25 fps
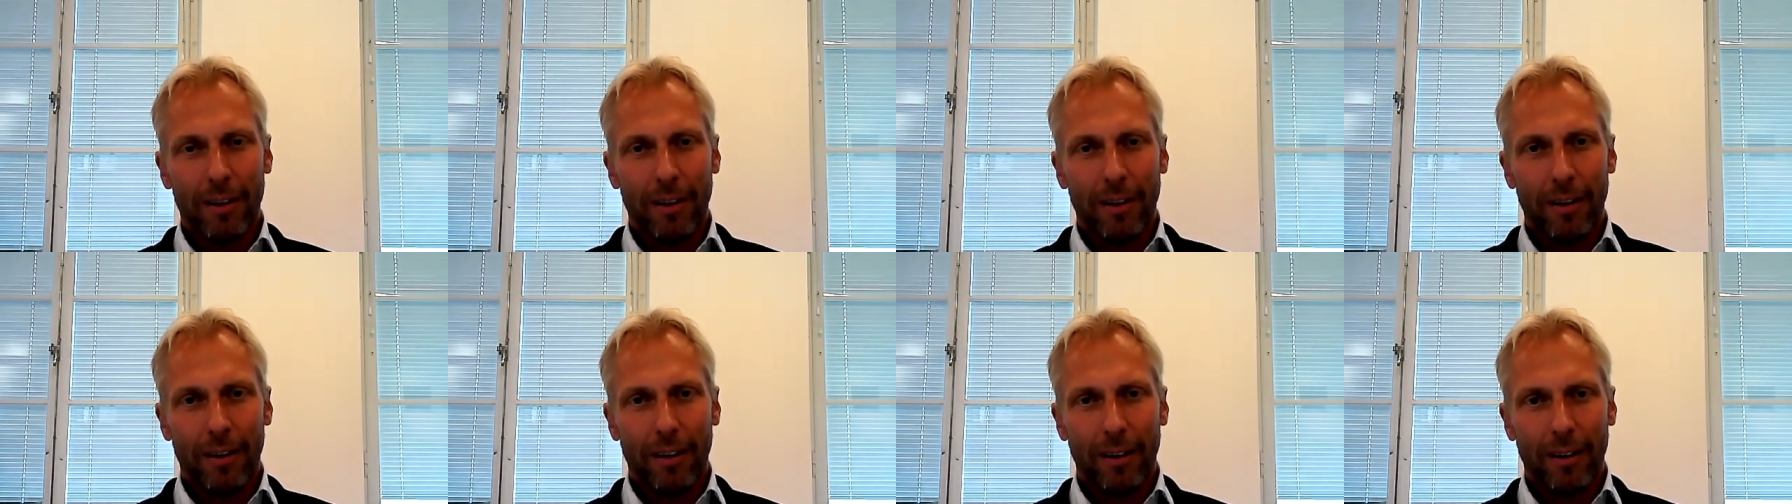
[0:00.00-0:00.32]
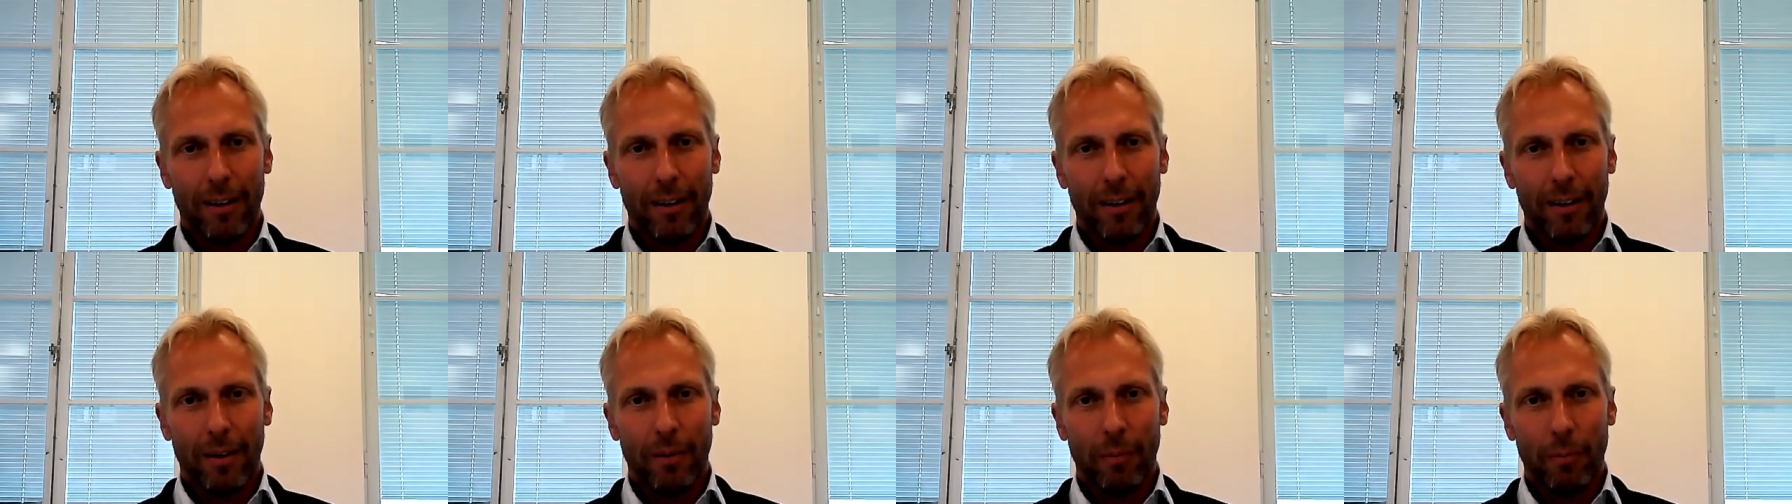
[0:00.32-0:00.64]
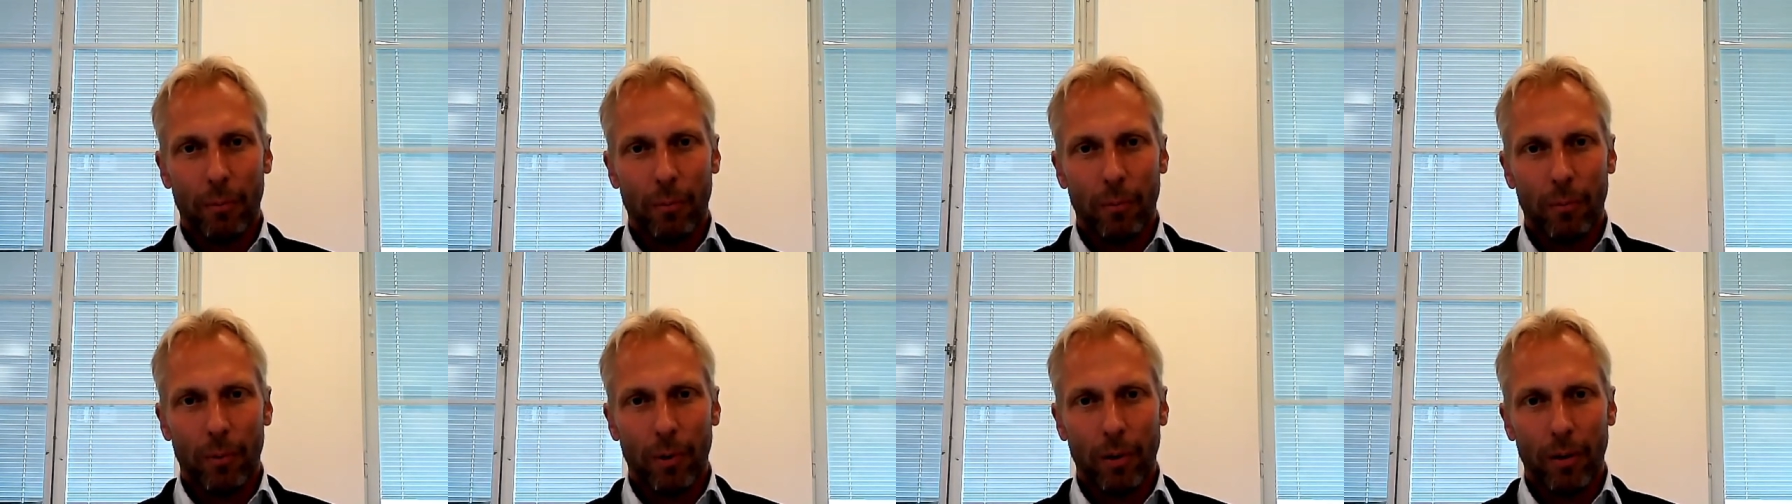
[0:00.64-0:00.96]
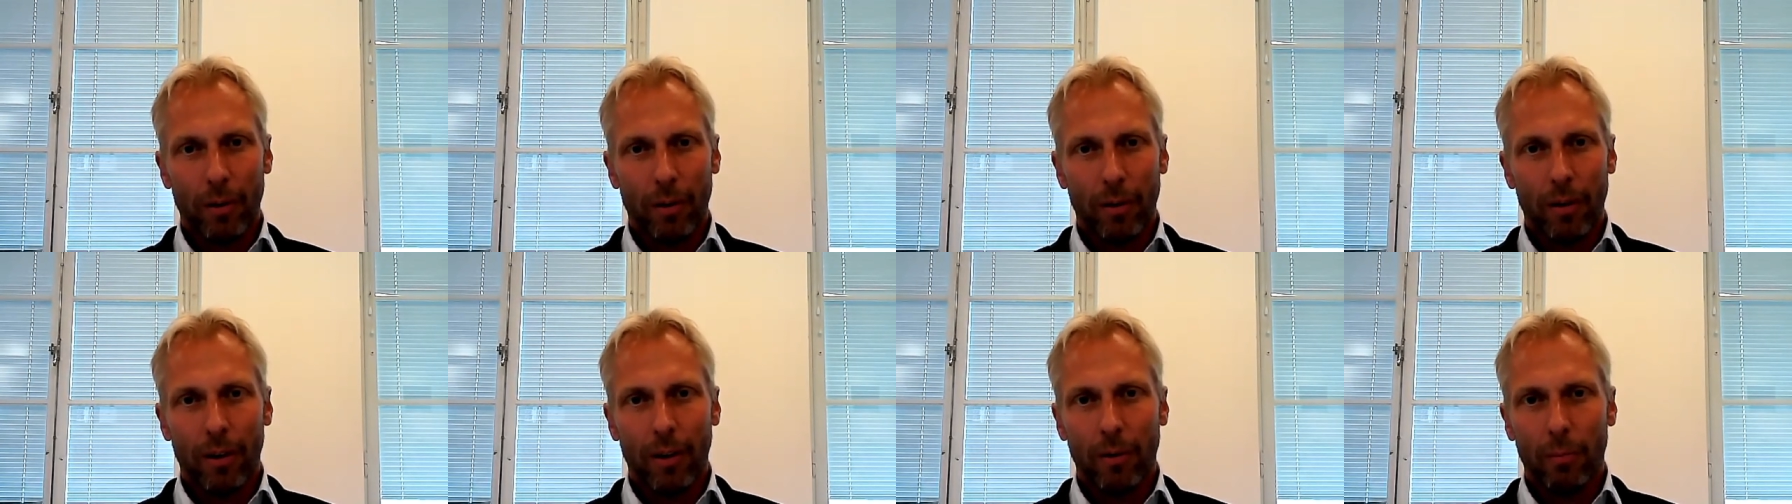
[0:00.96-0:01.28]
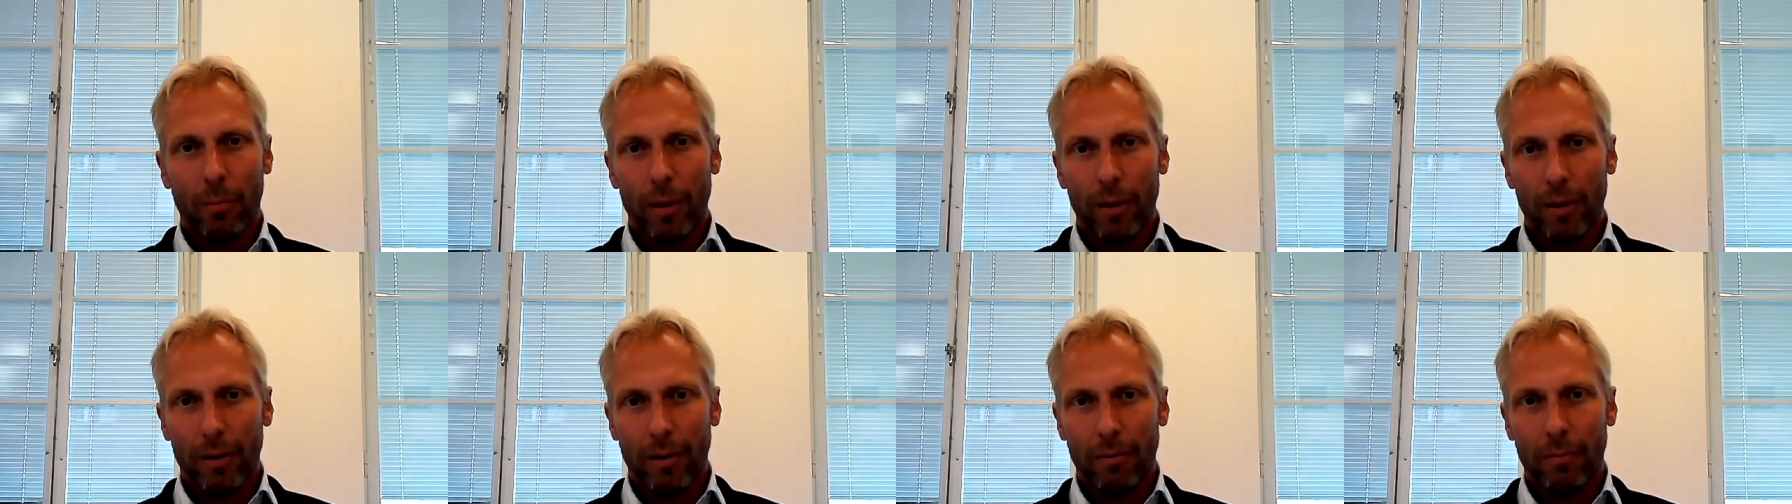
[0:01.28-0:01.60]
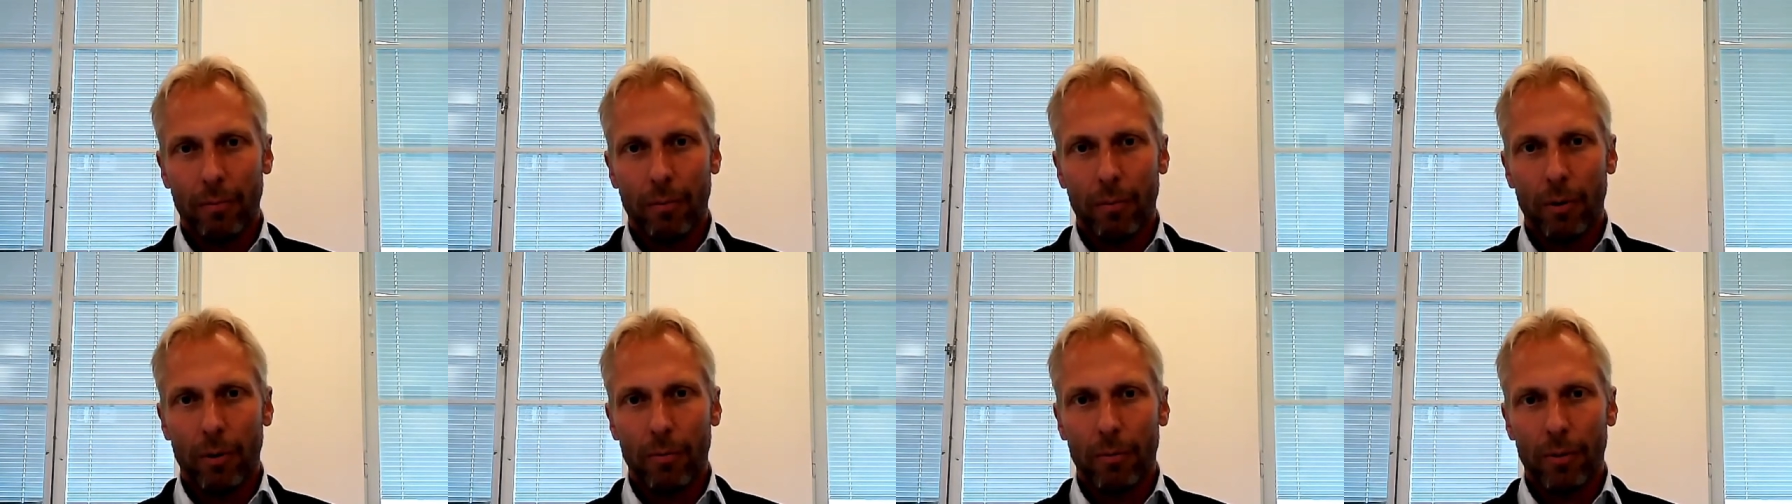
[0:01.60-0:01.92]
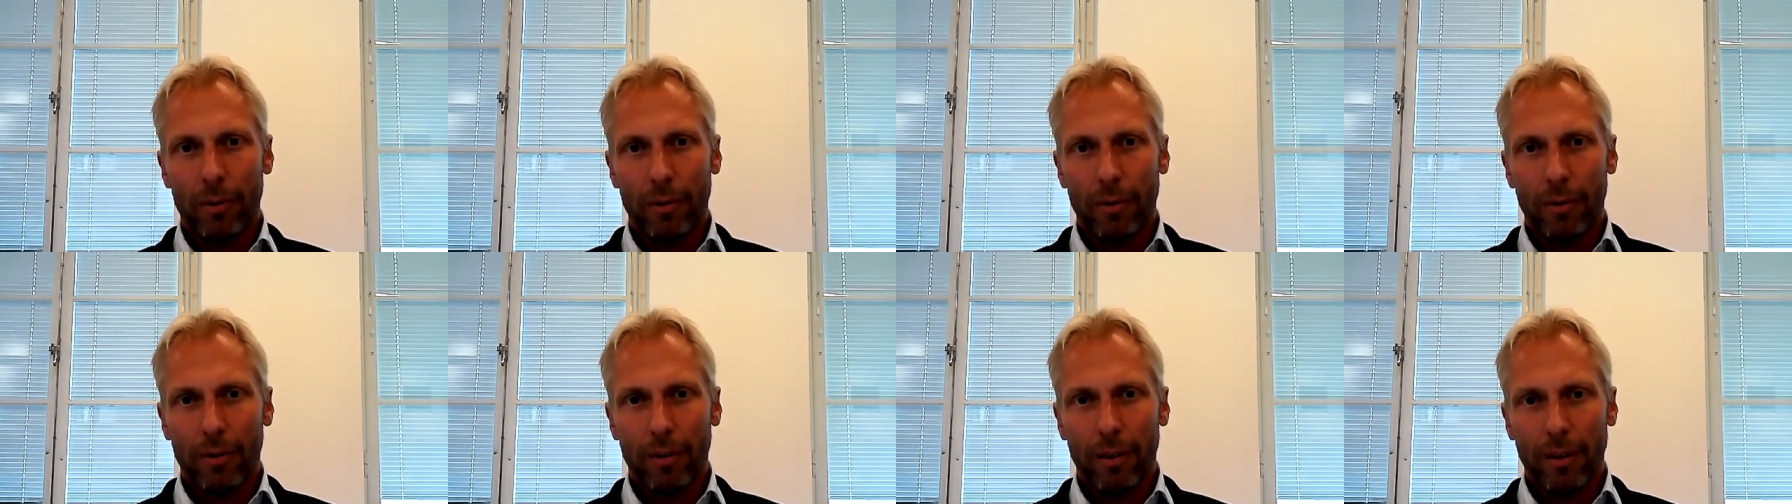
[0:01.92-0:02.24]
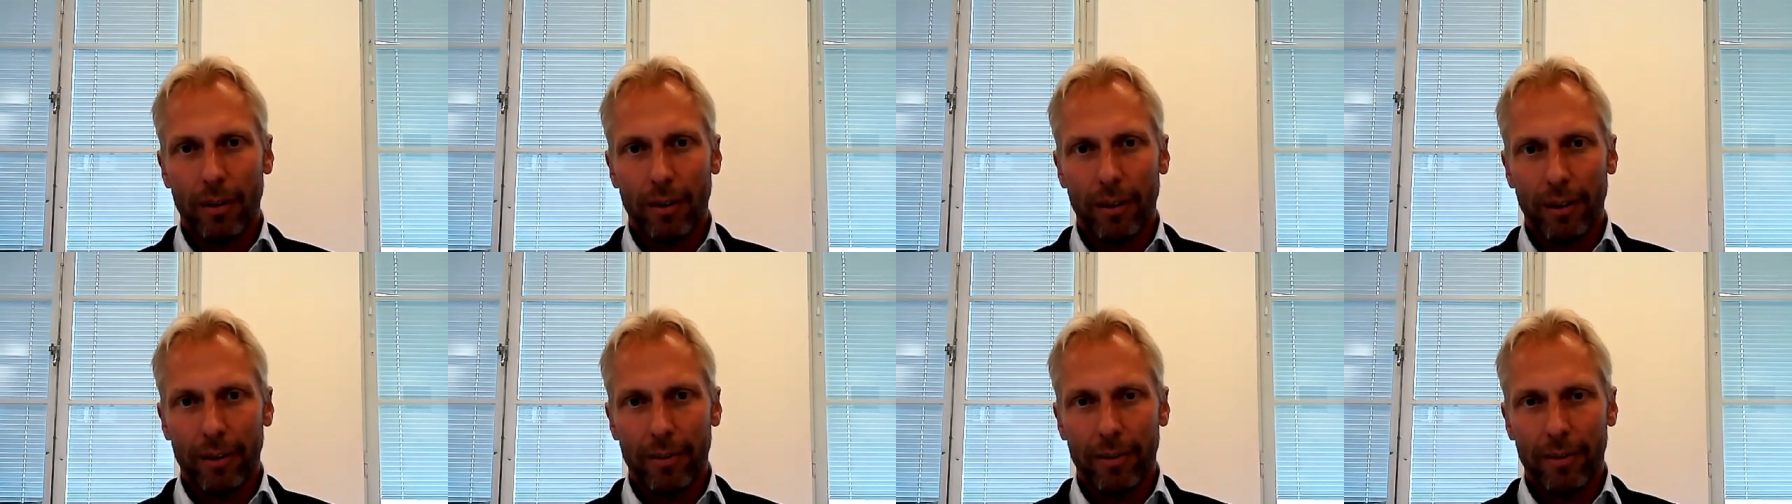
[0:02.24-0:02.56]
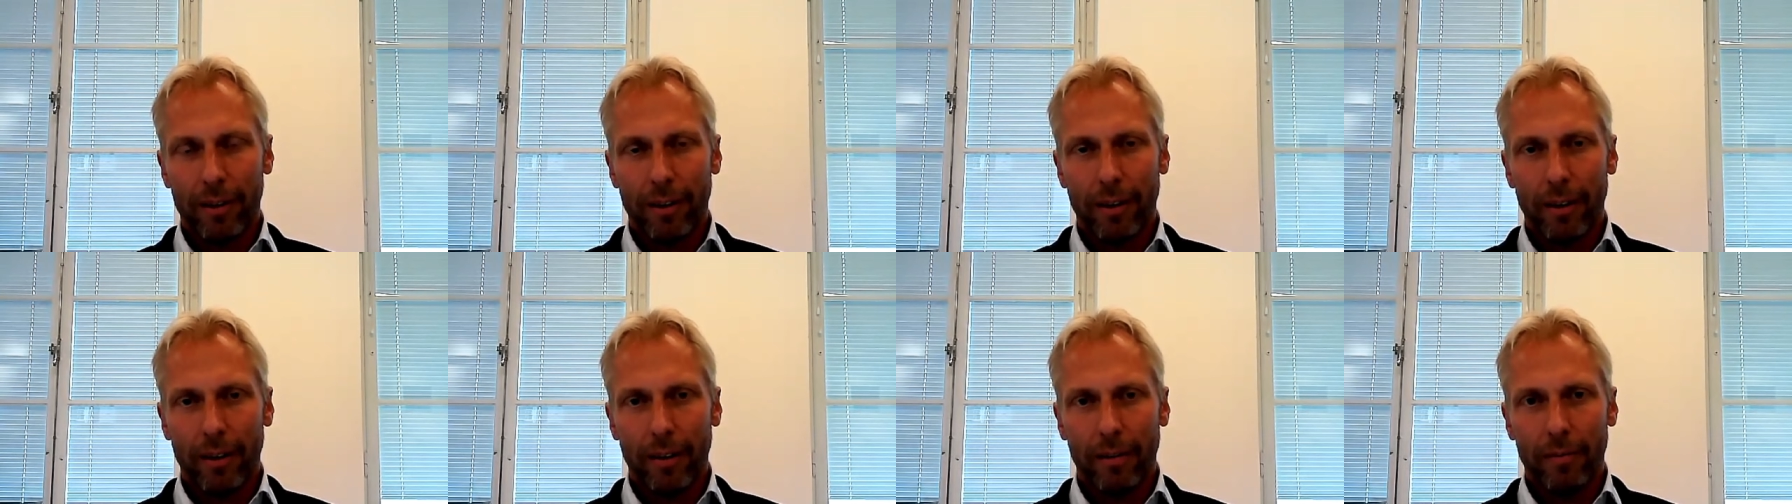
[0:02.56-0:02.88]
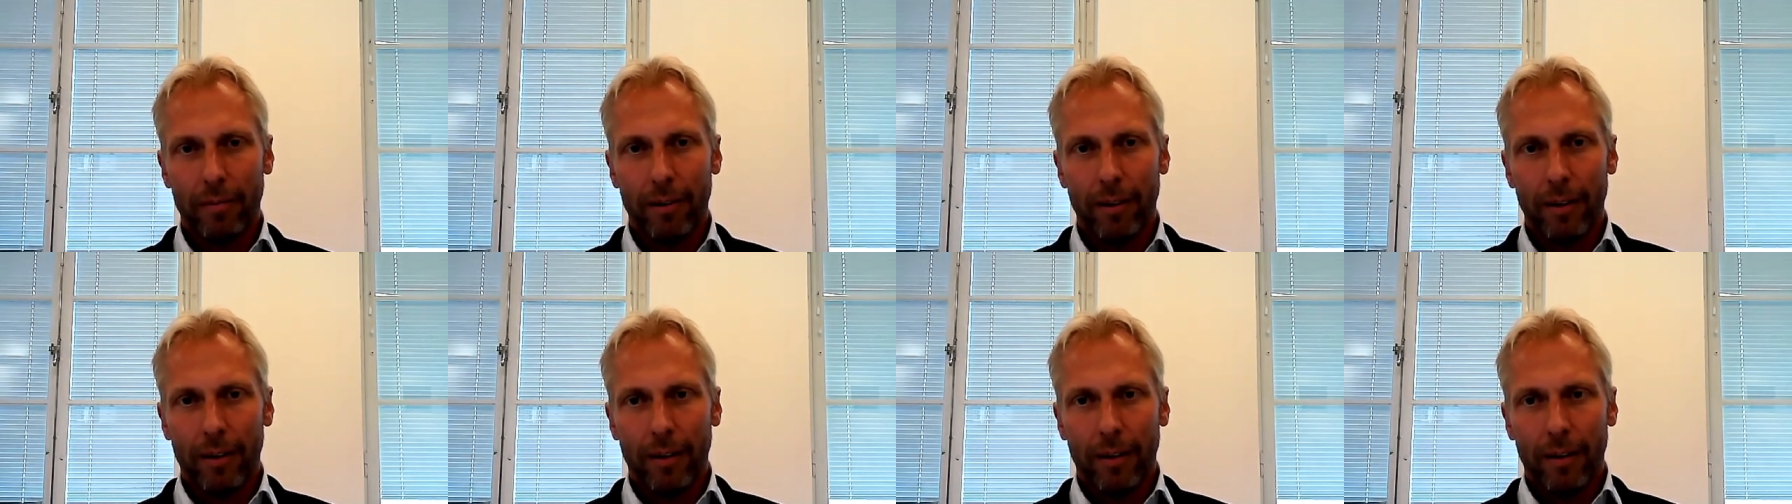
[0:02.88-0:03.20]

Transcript: Uh, and we are a little bit in the forefront in this area.